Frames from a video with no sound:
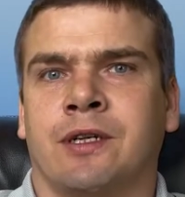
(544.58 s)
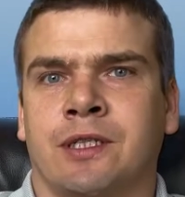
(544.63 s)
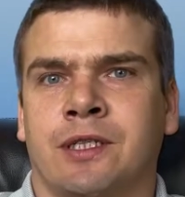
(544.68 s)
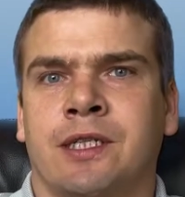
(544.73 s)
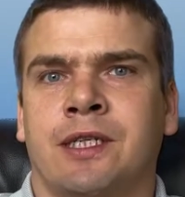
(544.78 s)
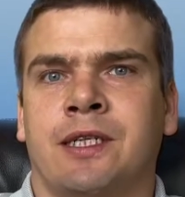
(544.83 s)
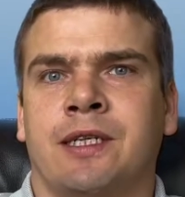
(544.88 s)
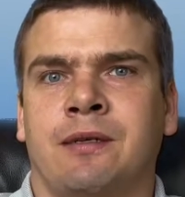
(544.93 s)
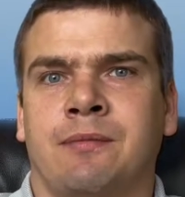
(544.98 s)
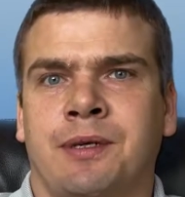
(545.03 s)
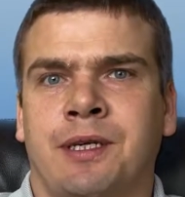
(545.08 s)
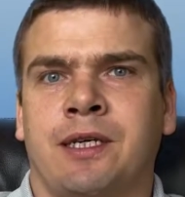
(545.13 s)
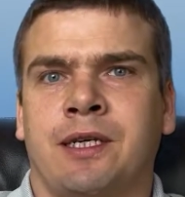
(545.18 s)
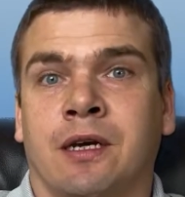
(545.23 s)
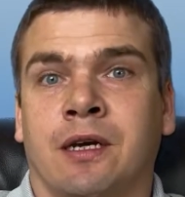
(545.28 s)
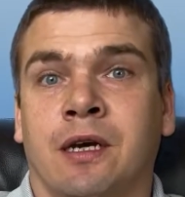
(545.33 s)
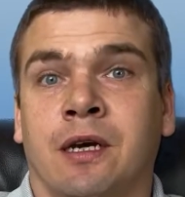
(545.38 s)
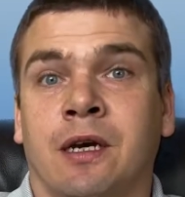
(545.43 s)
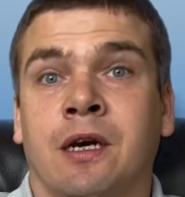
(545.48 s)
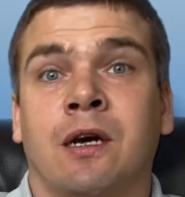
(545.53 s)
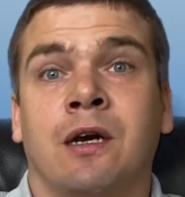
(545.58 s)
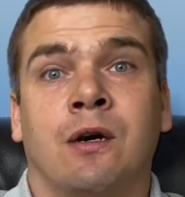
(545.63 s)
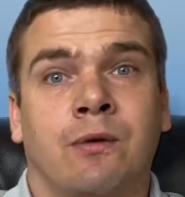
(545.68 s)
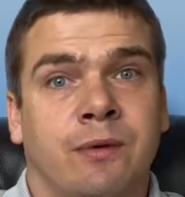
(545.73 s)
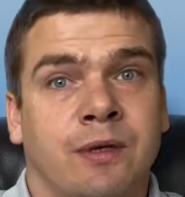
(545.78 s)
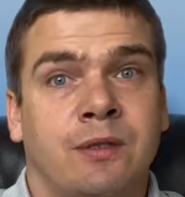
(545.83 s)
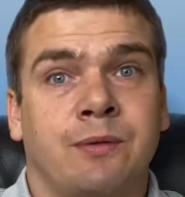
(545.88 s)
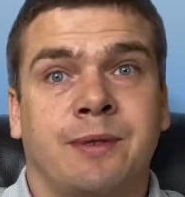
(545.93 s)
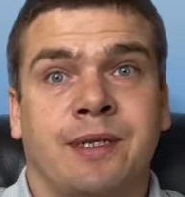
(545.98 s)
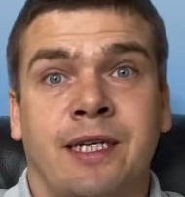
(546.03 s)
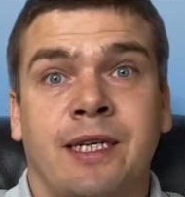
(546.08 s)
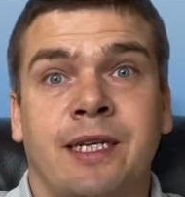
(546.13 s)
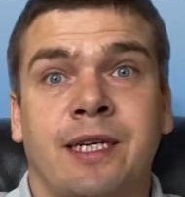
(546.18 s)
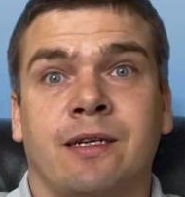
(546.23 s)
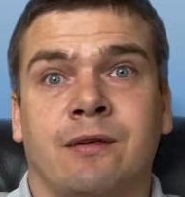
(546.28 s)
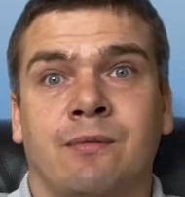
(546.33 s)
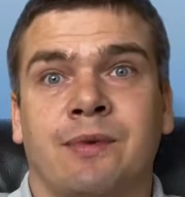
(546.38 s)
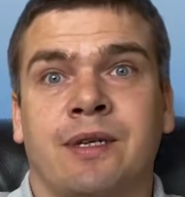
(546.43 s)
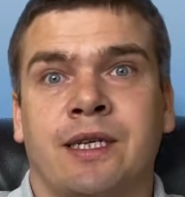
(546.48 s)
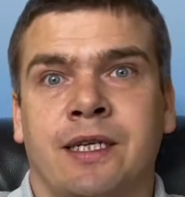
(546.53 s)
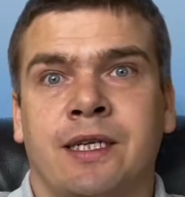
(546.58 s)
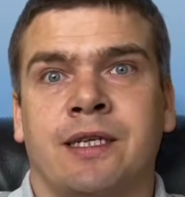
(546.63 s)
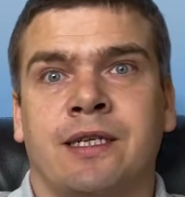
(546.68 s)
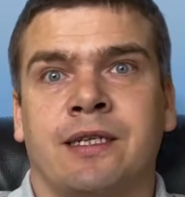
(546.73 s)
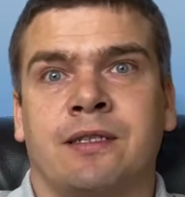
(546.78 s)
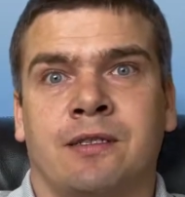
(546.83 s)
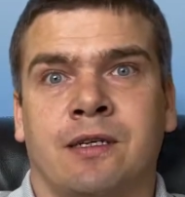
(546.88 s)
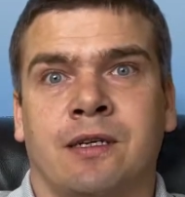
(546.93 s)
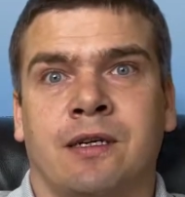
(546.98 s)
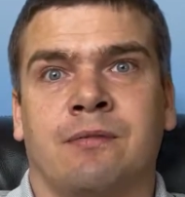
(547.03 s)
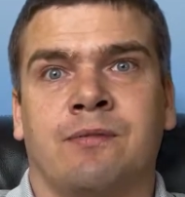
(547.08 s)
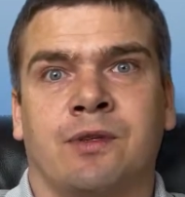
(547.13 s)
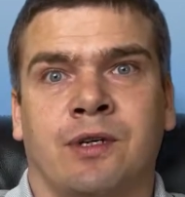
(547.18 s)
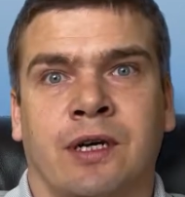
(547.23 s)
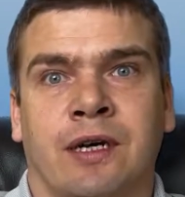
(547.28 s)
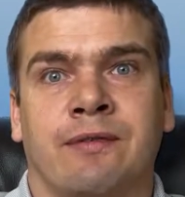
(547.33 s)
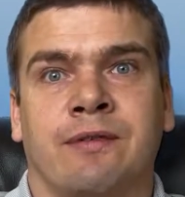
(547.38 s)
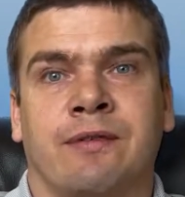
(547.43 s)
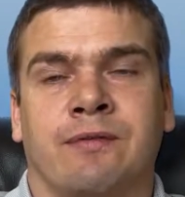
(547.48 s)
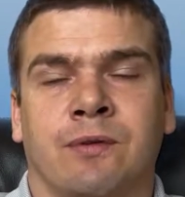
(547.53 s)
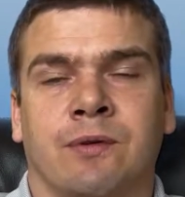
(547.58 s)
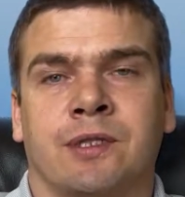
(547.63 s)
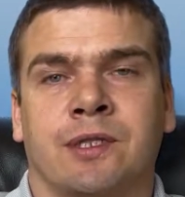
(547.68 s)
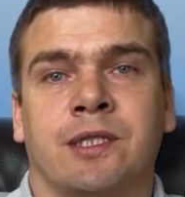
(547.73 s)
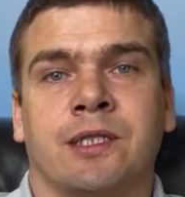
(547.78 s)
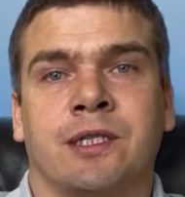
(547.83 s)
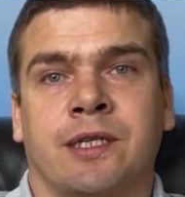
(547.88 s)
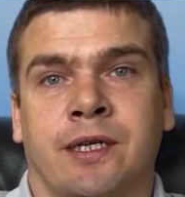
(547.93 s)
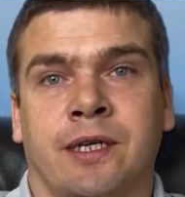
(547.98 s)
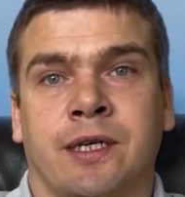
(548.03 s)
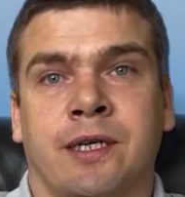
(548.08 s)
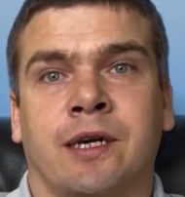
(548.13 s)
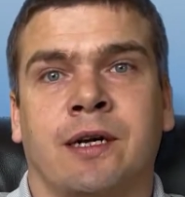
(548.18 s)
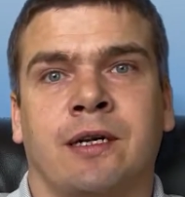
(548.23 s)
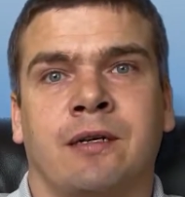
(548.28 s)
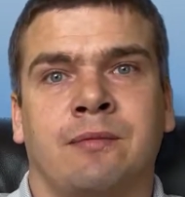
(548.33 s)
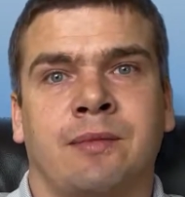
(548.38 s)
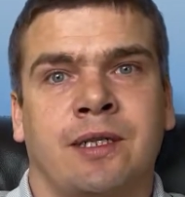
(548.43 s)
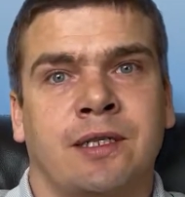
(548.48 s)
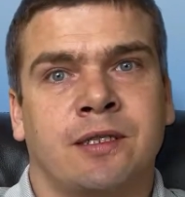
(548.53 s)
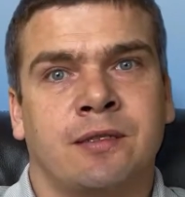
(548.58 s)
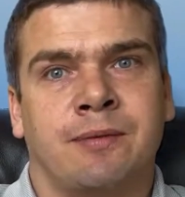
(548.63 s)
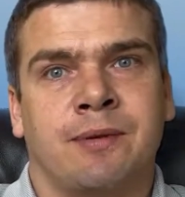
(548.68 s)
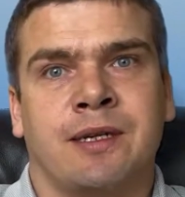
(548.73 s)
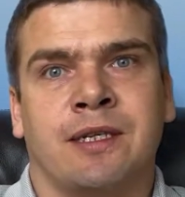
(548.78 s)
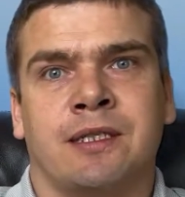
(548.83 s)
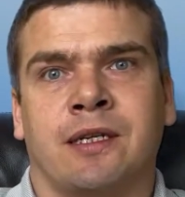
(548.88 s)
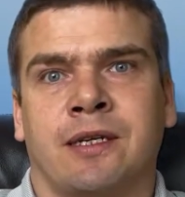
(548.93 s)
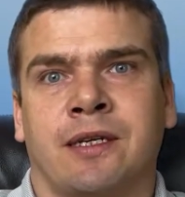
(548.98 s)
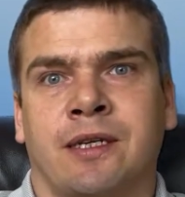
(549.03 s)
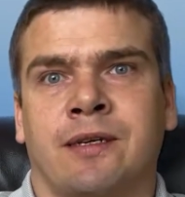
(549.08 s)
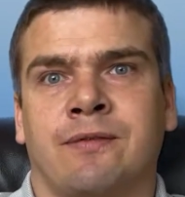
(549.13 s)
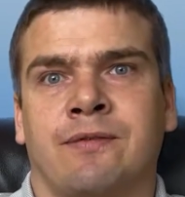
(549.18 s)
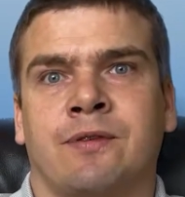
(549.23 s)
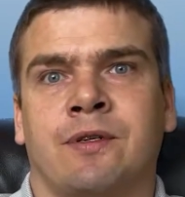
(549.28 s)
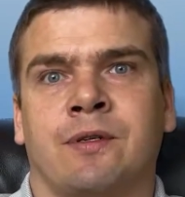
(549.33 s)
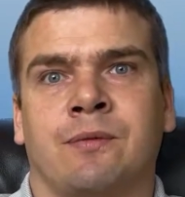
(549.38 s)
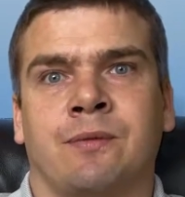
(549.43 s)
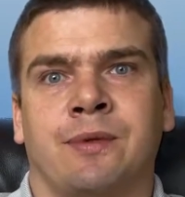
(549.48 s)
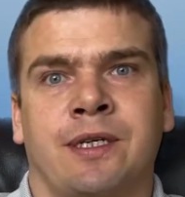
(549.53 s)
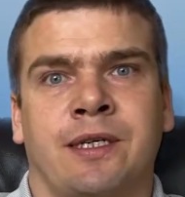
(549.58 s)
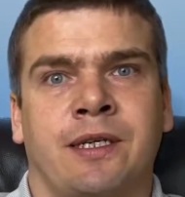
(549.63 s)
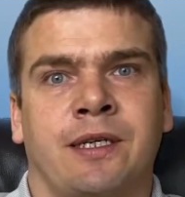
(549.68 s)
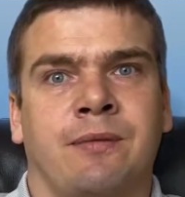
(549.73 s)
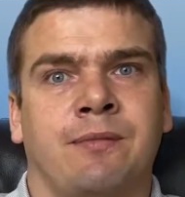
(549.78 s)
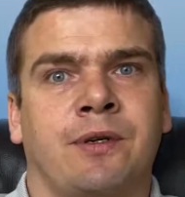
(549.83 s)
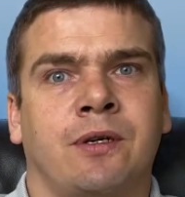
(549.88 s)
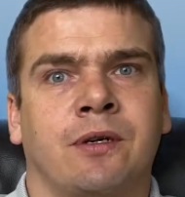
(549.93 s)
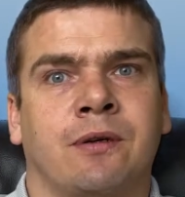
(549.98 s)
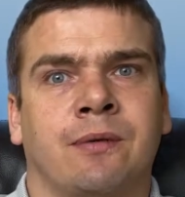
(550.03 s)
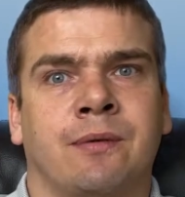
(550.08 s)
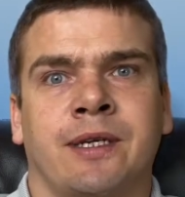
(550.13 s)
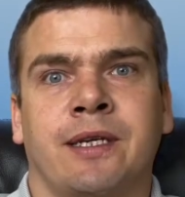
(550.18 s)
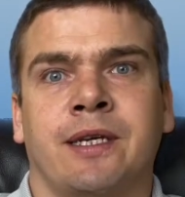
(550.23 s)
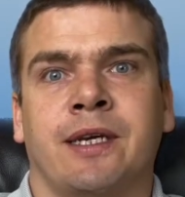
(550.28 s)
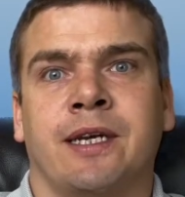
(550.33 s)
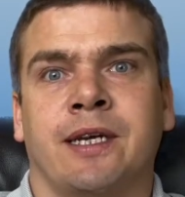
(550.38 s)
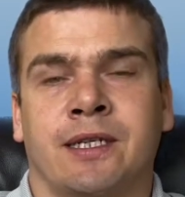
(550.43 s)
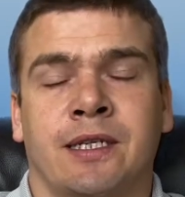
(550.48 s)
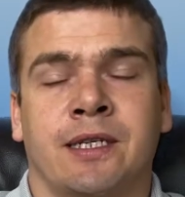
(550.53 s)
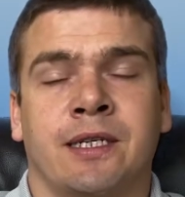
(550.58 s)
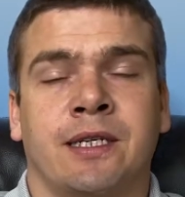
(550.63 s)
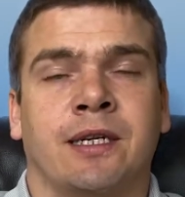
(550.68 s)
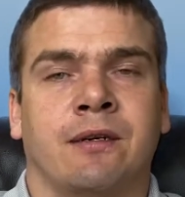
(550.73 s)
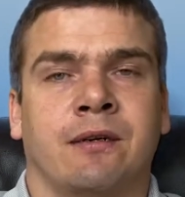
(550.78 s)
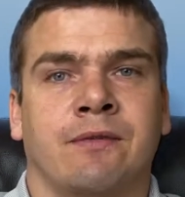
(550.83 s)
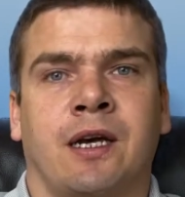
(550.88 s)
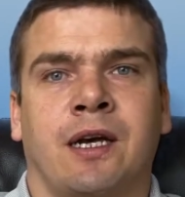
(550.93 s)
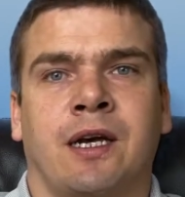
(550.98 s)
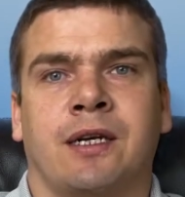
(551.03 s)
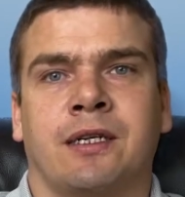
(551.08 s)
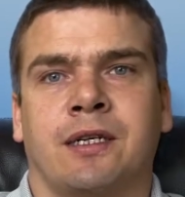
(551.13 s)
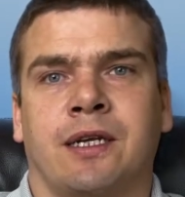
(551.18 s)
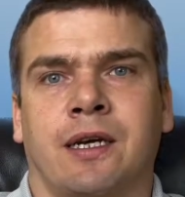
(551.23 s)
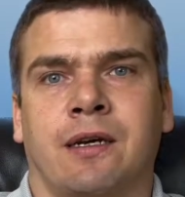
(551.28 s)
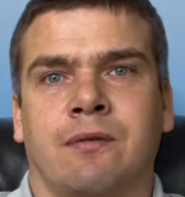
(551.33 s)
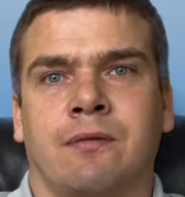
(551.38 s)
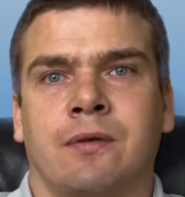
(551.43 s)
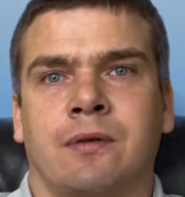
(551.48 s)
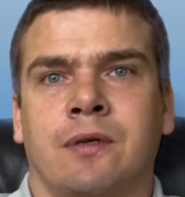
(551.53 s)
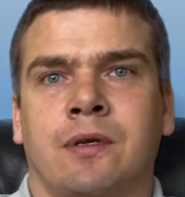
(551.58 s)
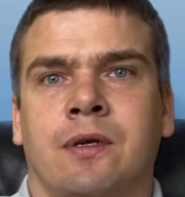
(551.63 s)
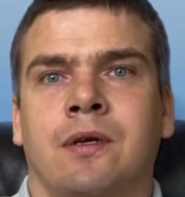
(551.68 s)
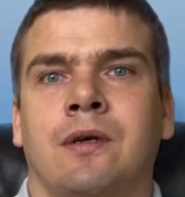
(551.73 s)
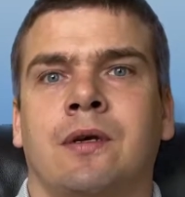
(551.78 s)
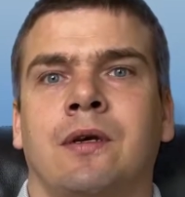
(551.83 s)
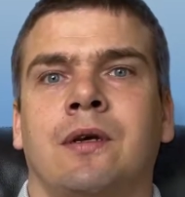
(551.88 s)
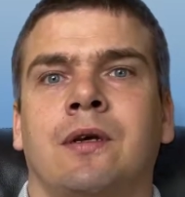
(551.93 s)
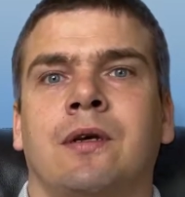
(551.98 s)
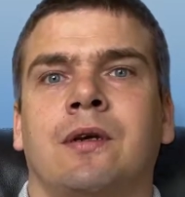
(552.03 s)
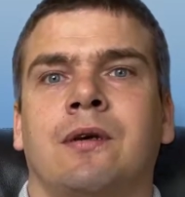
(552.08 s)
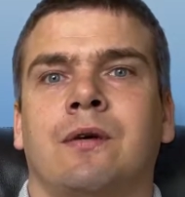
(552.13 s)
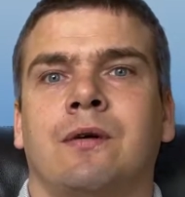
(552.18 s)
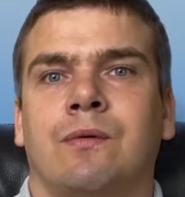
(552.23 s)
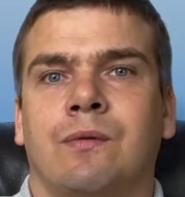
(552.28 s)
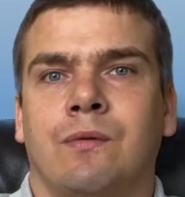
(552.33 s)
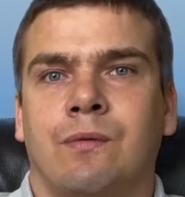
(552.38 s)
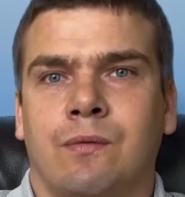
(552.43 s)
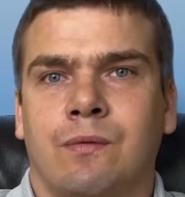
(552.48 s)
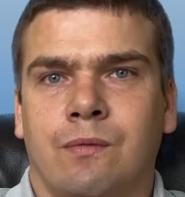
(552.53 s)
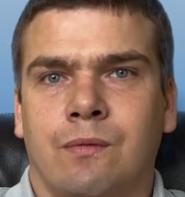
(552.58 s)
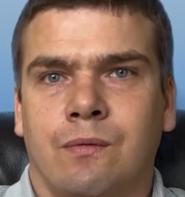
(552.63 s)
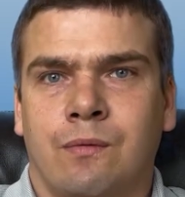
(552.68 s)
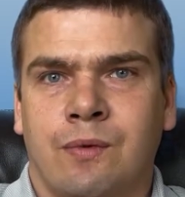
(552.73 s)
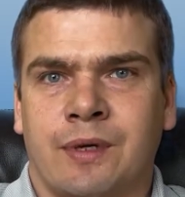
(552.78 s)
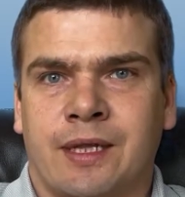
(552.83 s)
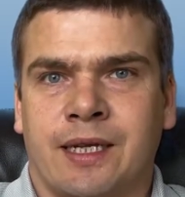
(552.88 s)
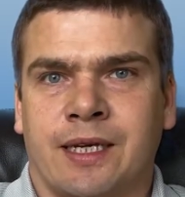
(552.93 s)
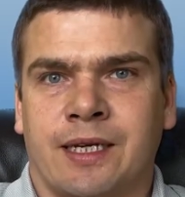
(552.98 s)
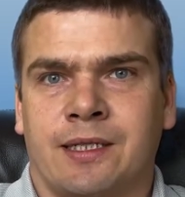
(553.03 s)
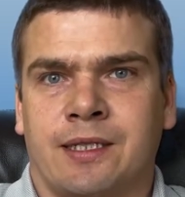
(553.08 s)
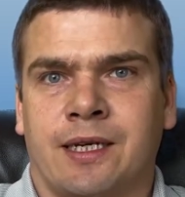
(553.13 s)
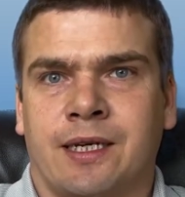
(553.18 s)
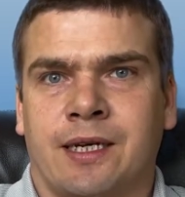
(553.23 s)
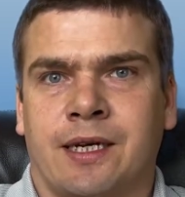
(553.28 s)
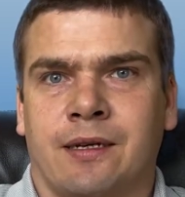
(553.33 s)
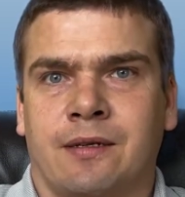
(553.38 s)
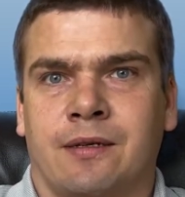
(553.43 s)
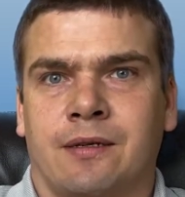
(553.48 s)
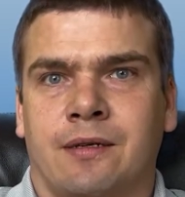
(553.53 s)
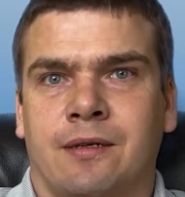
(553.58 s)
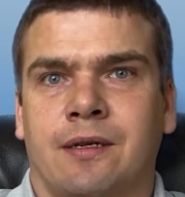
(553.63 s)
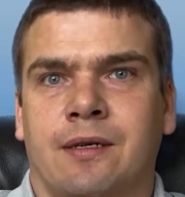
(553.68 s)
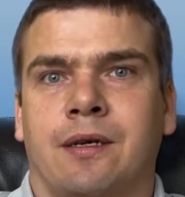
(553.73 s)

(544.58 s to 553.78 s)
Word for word: our GDP, which we need. We need some driving forces in the economy, especially after we keep going in and out of lockdown. With that said,